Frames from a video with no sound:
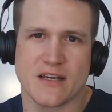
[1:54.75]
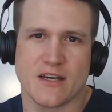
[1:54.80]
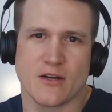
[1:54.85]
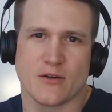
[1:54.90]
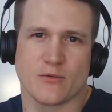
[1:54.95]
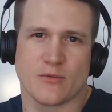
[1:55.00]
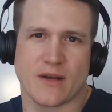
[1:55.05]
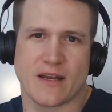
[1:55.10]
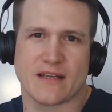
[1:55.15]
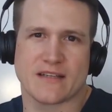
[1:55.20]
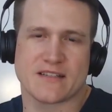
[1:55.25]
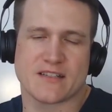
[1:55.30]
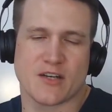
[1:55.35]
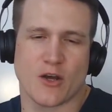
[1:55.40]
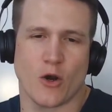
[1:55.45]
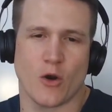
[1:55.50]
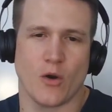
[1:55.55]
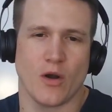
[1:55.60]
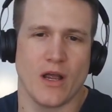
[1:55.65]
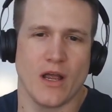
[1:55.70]
right?
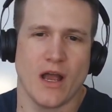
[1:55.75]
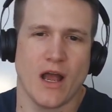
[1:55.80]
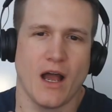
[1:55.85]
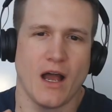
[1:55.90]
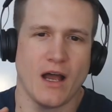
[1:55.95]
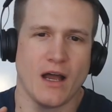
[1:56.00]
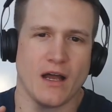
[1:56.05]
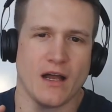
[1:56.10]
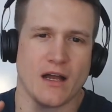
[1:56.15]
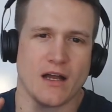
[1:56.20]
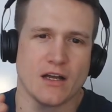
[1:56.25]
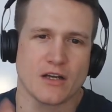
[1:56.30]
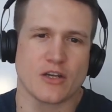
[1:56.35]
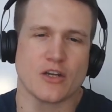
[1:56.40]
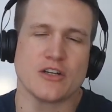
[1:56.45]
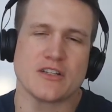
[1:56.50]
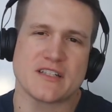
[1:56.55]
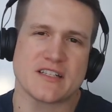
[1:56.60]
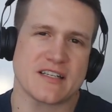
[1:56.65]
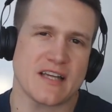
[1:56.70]
So a
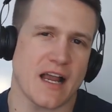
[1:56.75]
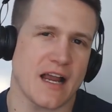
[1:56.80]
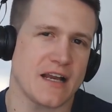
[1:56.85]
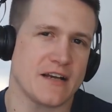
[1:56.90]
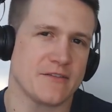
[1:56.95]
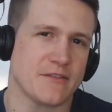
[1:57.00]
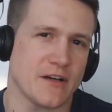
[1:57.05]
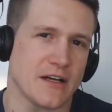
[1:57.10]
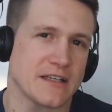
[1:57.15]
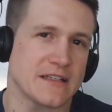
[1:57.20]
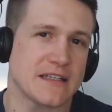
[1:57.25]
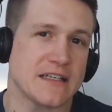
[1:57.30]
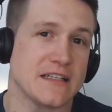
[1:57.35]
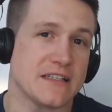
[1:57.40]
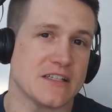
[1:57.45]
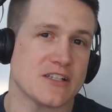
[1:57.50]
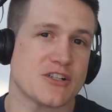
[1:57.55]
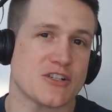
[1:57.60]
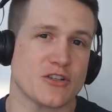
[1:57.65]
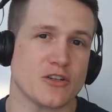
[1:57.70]
good sign of
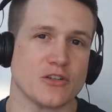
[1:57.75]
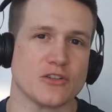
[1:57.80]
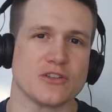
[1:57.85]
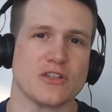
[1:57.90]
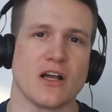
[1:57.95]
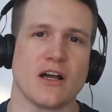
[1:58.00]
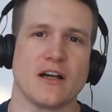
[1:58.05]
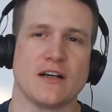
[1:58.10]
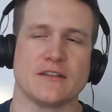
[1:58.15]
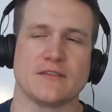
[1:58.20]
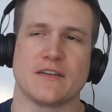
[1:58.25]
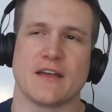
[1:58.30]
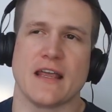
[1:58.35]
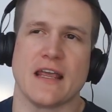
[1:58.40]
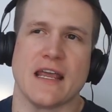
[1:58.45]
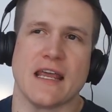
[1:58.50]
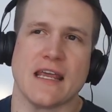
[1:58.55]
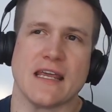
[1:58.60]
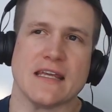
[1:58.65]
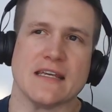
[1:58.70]
unconditional love
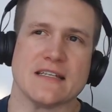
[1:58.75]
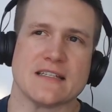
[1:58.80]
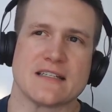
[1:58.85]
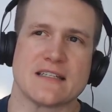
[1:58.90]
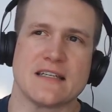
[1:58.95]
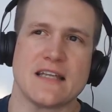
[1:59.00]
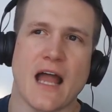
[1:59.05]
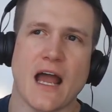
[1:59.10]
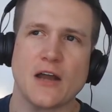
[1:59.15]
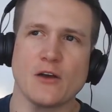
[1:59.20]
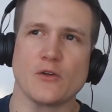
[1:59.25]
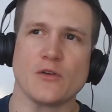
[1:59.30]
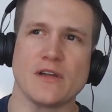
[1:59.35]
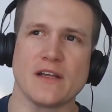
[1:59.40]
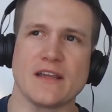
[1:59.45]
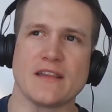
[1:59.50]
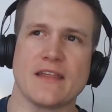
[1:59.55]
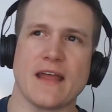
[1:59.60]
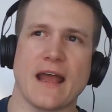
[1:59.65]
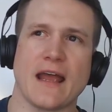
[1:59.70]
is not
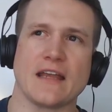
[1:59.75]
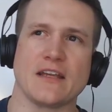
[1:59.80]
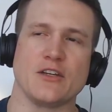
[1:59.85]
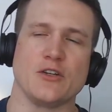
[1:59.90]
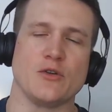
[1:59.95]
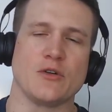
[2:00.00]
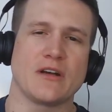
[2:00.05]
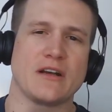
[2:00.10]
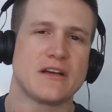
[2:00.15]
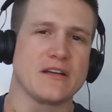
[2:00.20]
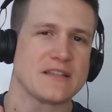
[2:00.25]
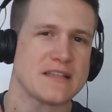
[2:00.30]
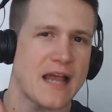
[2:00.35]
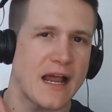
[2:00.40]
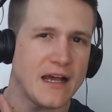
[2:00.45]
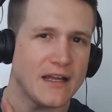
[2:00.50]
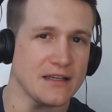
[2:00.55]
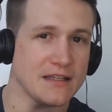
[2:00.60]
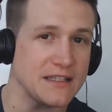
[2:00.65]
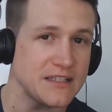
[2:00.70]
only that you
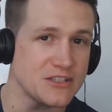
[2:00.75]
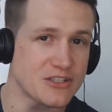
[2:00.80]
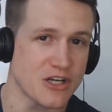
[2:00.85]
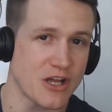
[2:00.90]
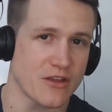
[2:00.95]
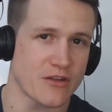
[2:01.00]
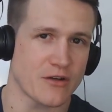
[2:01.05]
tell each other